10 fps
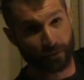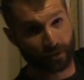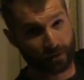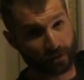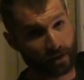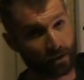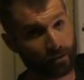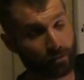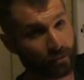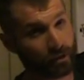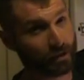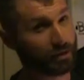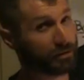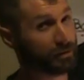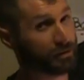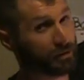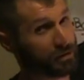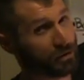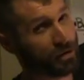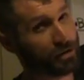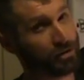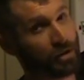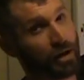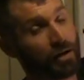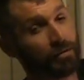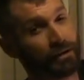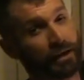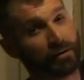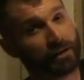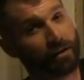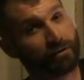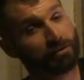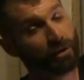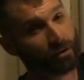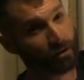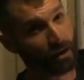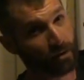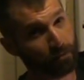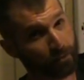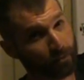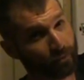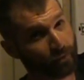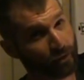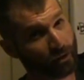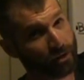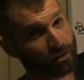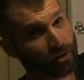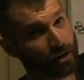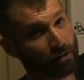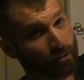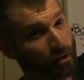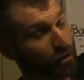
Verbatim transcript: this knob is, there's a larger knob on the outside of a smaller knob. The larger knob